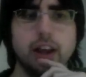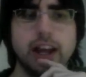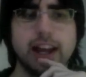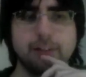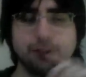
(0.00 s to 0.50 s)

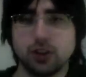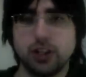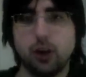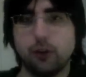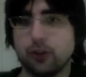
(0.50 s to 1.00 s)
And for
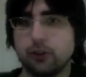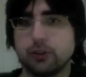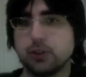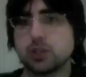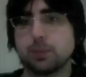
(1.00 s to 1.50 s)
a
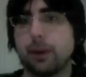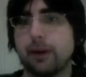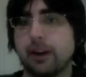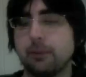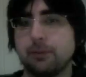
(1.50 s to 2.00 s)
reduced
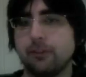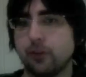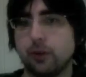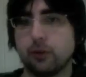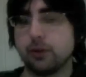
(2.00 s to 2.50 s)

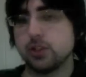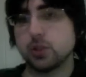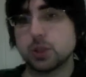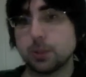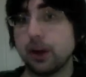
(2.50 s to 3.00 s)

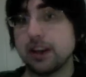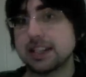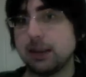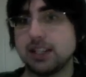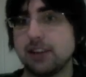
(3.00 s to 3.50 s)
price,
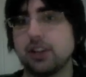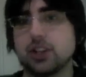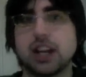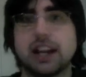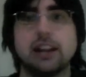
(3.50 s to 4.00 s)
I would definitely
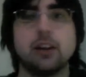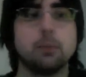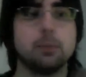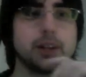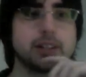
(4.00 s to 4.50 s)
check it out.
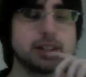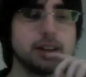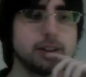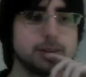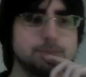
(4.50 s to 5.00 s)
But
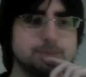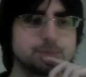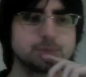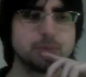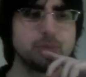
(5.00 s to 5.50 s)

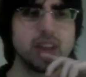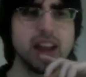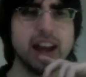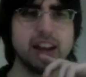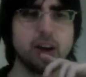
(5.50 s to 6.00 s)

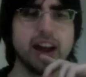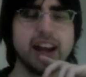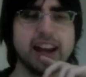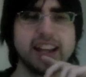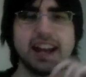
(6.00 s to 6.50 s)
I don't know.
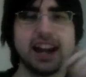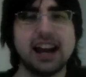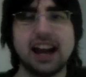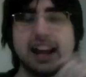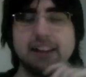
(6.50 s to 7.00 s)

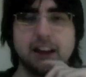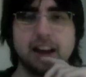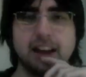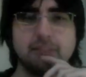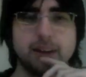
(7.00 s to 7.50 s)

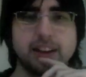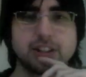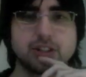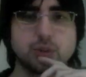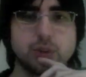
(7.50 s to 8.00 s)
I have my
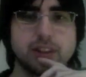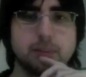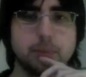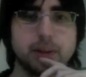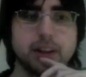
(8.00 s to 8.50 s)
issues with
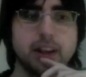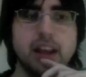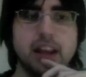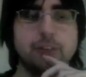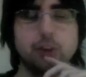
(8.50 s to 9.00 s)
it. But
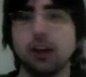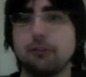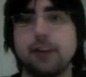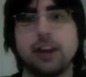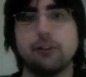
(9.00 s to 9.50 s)
if you love
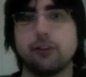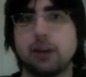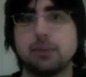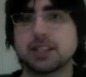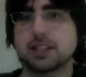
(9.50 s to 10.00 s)
Fatal
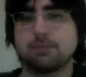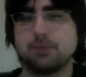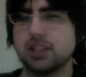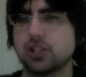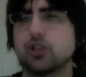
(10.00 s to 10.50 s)
Frame, this
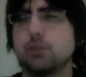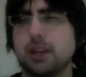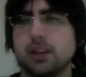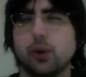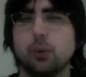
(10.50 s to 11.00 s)
should be
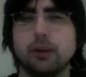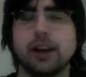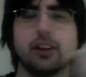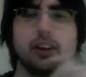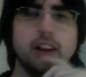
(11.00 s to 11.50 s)
a
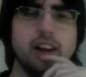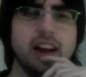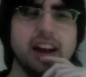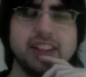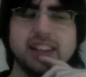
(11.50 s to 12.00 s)
no-brainer.
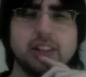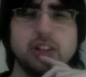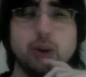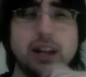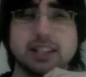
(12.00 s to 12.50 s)
I think in the
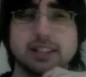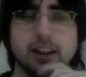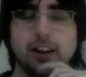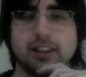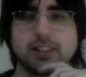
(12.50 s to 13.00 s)
U.S.
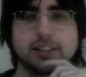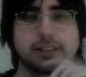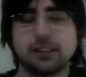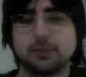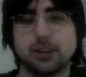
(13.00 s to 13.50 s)

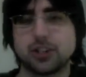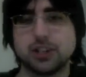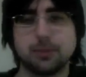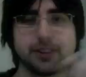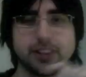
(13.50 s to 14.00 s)
it's much
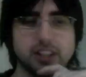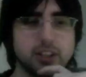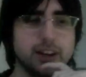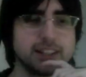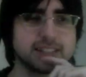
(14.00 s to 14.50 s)
cheaper in the
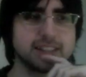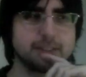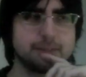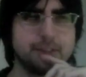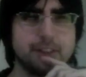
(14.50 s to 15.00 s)
U.S. It's
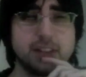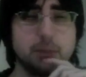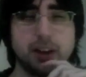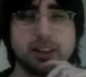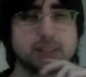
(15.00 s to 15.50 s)
like
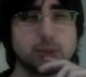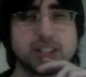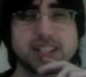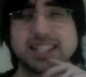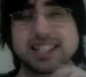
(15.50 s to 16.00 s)
$50,
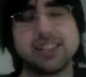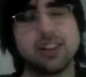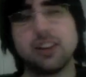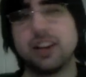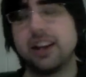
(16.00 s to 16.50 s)
which is
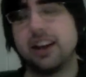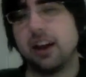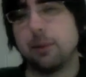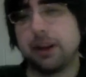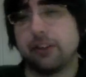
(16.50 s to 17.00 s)
still
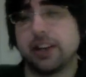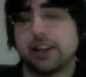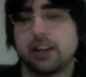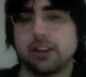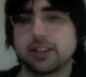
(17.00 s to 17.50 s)
a bit
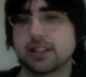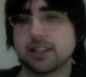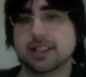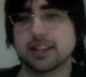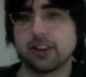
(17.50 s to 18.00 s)
ridiculous
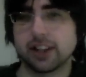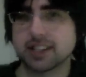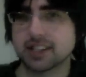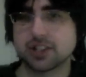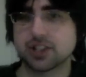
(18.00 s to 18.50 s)
considering
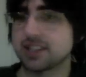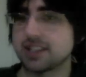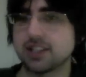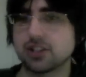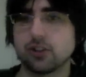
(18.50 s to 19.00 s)
this is just a
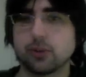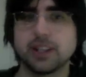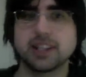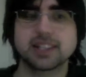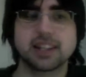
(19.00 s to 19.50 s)
digital release.